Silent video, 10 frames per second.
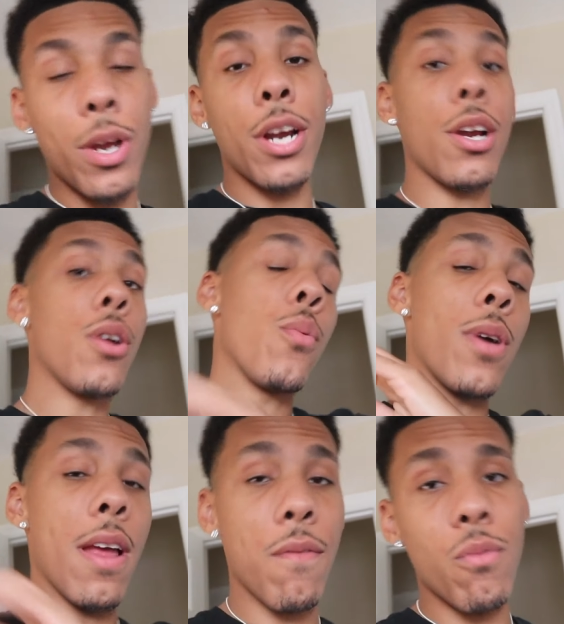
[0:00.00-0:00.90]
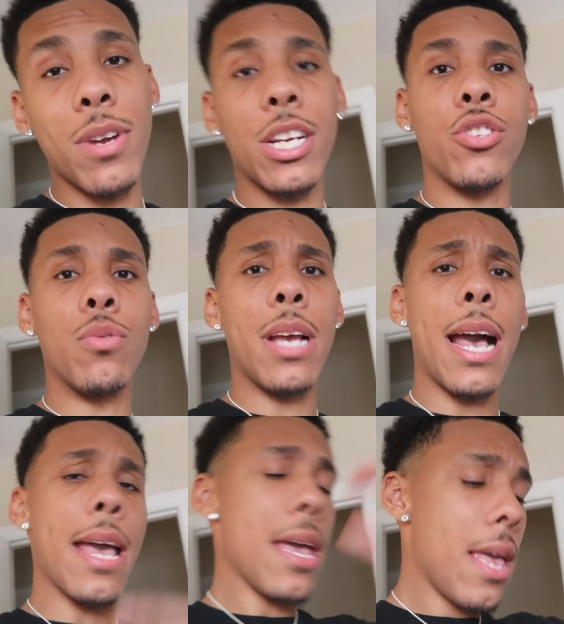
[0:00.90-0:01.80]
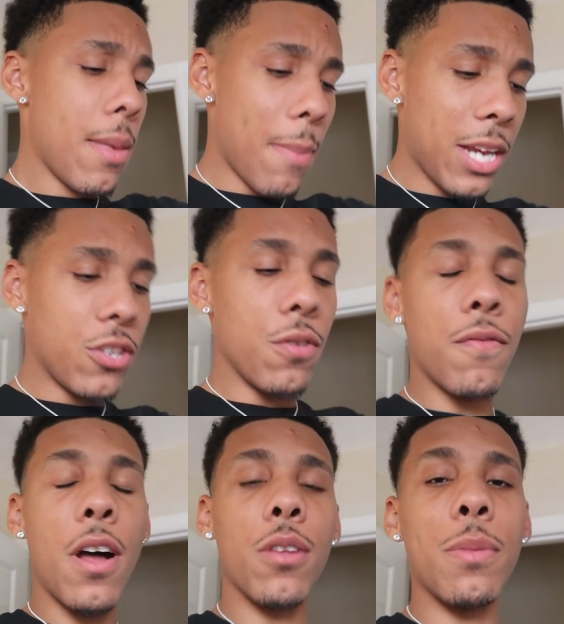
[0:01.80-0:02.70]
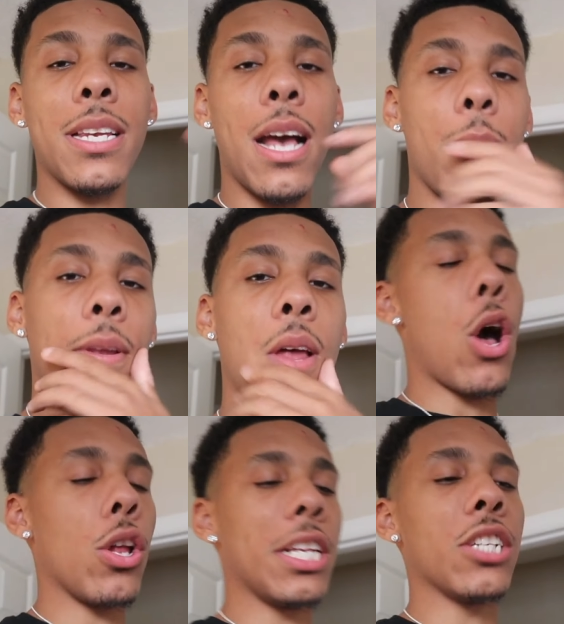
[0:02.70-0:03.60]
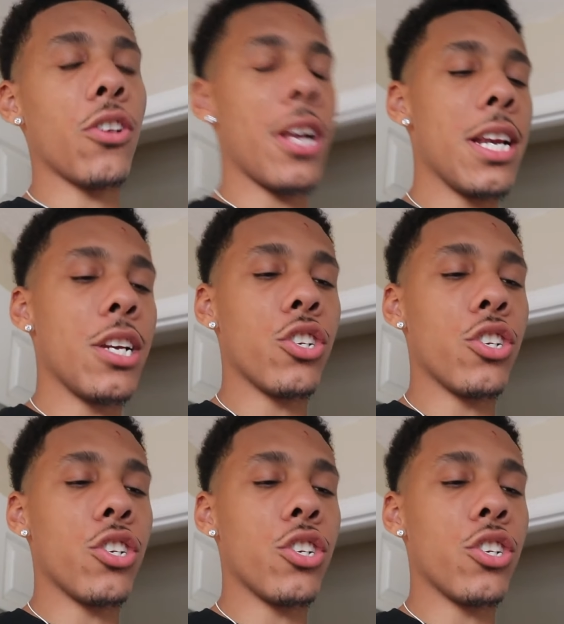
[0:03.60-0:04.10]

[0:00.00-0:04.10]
Twitter, whatever one that you got. Make sure you follow me down below. All links are in the